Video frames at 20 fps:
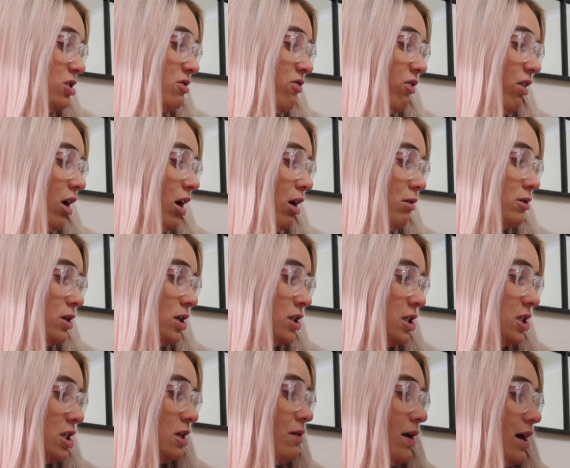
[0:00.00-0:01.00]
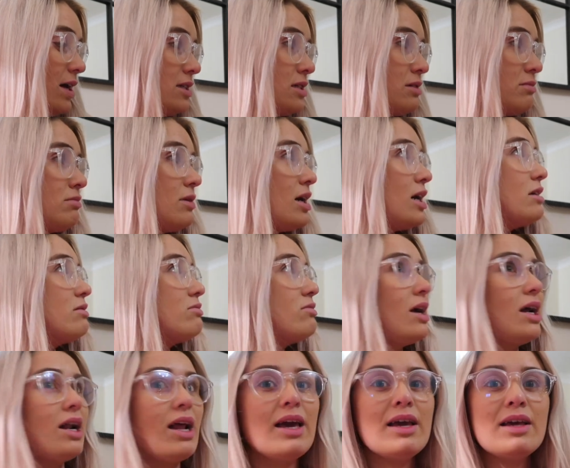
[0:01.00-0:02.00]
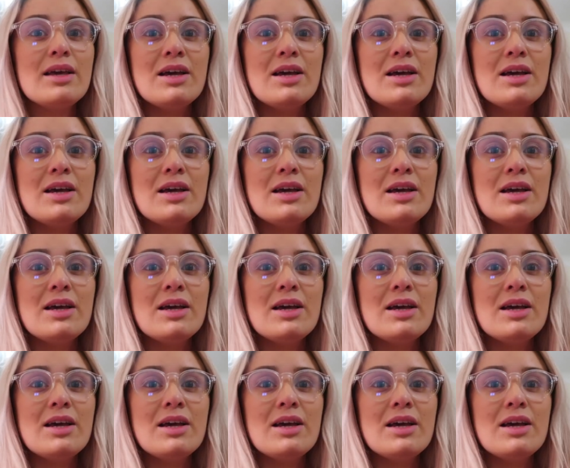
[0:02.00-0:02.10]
just thought we're gonna do it, didn't we, Renee?